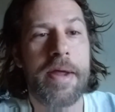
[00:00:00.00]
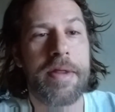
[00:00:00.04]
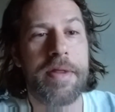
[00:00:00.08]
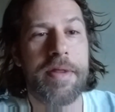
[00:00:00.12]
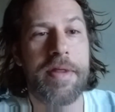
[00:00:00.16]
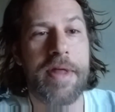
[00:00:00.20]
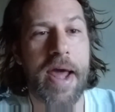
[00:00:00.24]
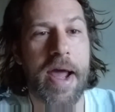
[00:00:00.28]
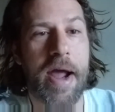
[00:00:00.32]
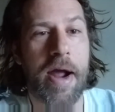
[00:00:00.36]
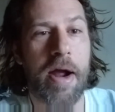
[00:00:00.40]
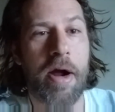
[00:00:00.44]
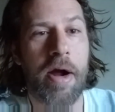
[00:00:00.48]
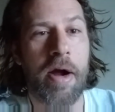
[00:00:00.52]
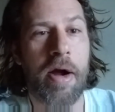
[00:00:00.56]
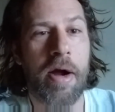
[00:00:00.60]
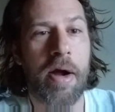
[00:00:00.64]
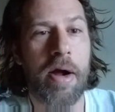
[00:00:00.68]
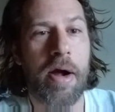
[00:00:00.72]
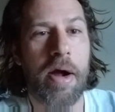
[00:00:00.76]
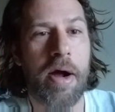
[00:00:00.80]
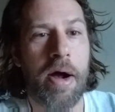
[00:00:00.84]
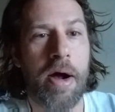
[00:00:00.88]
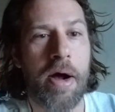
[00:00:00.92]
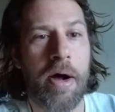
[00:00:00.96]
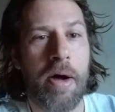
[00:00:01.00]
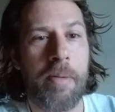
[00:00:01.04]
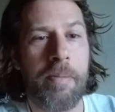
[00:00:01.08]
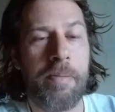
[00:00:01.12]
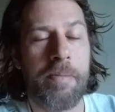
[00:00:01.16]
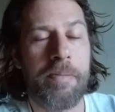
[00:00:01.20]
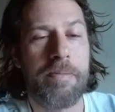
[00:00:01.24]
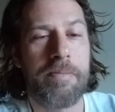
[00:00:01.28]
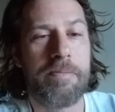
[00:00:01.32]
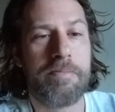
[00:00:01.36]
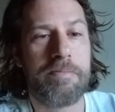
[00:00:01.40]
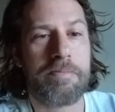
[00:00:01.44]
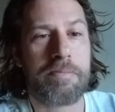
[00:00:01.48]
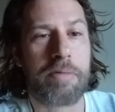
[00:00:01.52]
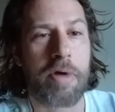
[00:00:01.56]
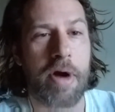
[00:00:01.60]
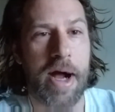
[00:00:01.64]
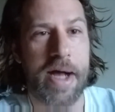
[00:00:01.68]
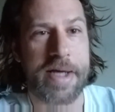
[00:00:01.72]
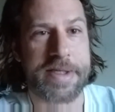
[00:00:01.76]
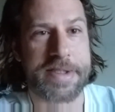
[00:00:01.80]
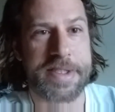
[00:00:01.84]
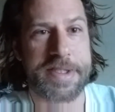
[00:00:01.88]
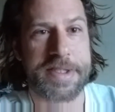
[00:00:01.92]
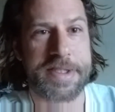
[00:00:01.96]
their um,
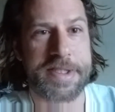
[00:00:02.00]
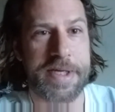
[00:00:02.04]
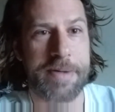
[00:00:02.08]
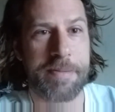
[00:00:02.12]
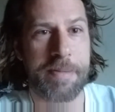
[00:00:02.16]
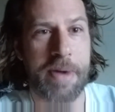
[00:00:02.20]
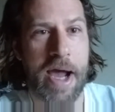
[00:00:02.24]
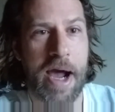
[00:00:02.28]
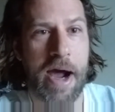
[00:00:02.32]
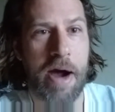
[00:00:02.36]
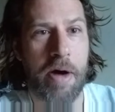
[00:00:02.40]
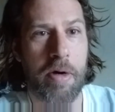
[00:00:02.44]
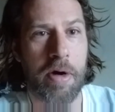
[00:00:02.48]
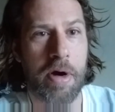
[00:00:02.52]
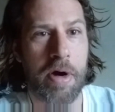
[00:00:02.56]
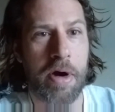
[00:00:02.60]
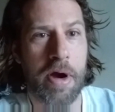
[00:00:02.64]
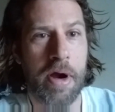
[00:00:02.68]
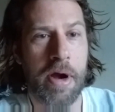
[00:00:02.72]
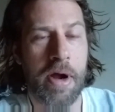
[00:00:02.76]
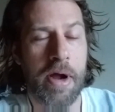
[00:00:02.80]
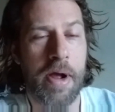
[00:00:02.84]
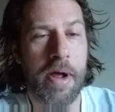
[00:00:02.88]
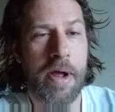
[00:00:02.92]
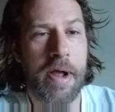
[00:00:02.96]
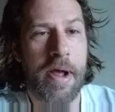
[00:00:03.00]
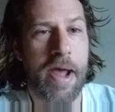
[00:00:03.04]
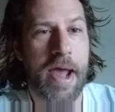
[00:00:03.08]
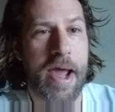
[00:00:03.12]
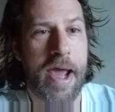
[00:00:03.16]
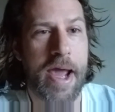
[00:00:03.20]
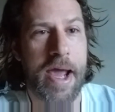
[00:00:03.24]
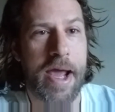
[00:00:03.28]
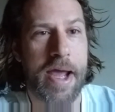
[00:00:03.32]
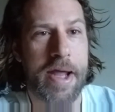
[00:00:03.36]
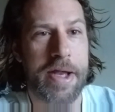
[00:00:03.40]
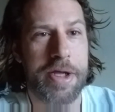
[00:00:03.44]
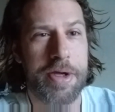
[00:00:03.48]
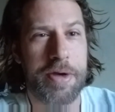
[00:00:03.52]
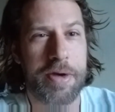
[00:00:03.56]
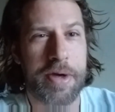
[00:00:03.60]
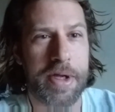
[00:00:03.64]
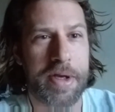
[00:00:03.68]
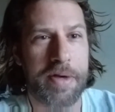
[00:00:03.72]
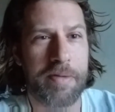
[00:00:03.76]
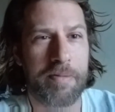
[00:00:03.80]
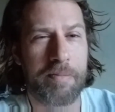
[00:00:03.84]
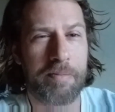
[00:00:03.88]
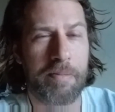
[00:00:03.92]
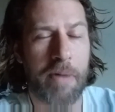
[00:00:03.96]
processing power, and you
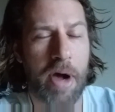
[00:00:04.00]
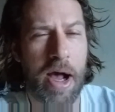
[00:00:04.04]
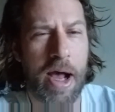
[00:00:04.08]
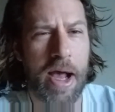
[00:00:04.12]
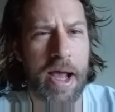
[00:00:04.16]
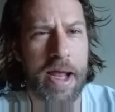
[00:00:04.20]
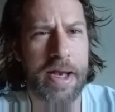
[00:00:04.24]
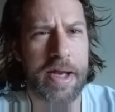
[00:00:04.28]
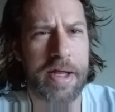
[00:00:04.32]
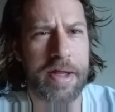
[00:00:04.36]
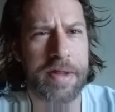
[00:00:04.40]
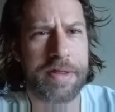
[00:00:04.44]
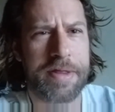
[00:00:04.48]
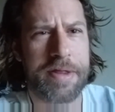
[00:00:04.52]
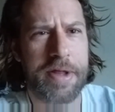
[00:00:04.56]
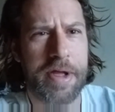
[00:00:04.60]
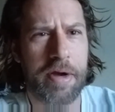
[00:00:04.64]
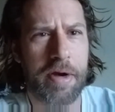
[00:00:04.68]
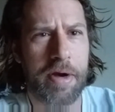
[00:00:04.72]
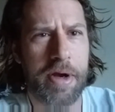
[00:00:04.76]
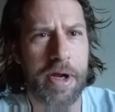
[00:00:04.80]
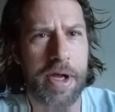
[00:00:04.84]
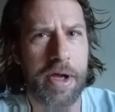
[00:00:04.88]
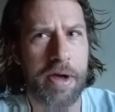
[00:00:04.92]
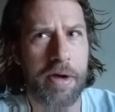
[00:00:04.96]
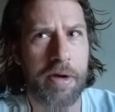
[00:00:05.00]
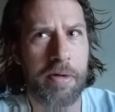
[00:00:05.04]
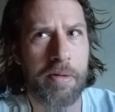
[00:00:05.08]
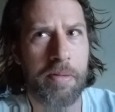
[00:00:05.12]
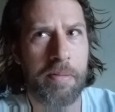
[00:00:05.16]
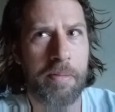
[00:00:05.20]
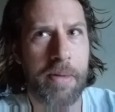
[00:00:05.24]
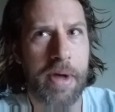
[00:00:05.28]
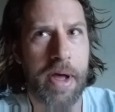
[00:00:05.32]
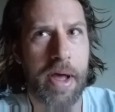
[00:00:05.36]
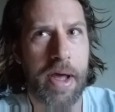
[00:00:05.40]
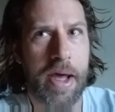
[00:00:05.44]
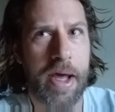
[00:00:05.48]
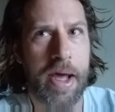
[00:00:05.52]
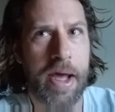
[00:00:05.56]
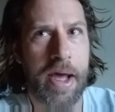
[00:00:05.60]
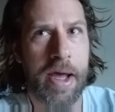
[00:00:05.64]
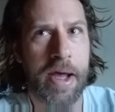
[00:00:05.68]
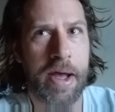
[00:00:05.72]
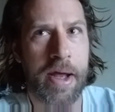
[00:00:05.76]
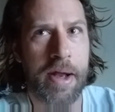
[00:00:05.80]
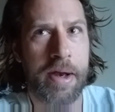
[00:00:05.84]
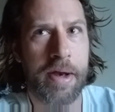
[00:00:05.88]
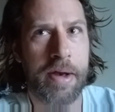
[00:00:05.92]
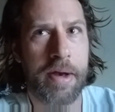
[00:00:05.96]
can mine Ethereum
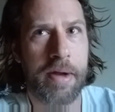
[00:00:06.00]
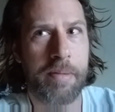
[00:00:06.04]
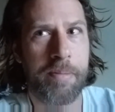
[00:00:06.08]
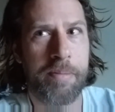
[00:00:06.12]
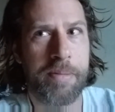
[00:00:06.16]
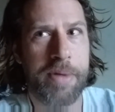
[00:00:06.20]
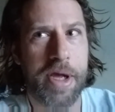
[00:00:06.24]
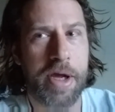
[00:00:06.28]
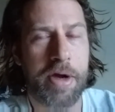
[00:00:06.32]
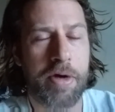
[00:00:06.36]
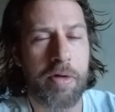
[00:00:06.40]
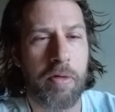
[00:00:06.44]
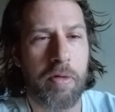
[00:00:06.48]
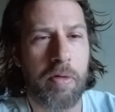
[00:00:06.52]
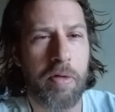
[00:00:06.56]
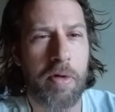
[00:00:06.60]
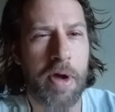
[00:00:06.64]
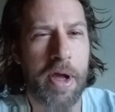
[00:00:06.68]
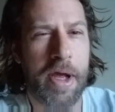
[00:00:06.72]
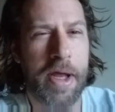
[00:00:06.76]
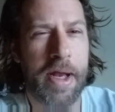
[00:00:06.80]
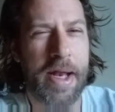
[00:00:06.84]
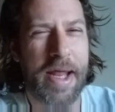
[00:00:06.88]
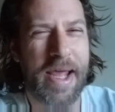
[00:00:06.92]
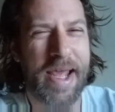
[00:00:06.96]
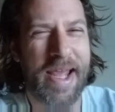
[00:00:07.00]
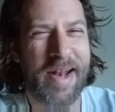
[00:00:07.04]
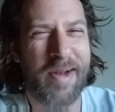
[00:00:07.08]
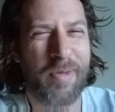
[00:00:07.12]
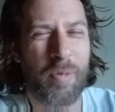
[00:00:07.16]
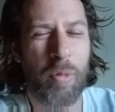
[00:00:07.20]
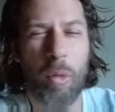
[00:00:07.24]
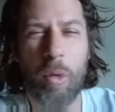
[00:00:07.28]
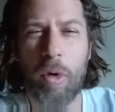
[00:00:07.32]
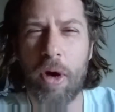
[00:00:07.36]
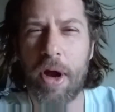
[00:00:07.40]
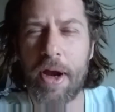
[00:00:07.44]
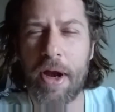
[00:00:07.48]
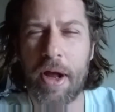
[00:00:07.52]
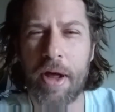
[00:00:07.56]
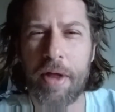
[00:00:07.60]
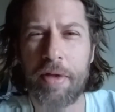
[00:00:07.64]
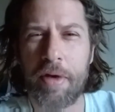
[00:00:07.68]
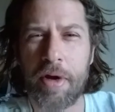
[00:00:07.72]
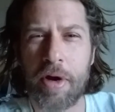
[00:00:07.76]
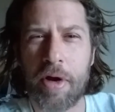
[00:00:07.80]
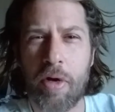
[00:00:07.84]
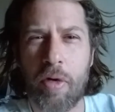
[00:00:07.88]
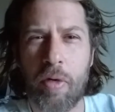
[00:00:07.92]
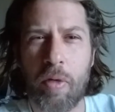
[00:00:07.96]
and Bitcoin and one
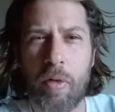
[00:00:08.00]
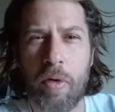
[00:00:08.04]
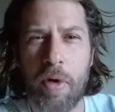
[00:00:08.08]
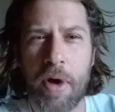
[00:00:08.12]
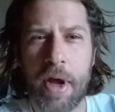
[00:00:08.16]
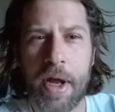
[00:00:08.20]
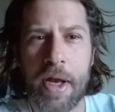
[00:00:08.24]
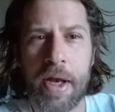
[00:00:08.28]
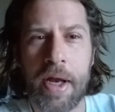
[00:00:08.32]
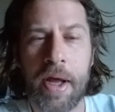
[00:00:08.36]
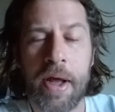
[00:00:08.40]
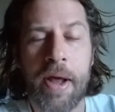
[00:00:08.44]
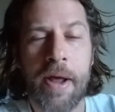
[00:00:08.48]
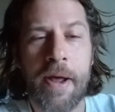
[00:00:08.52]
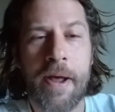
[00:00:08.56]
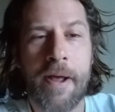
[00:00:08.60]
other coin.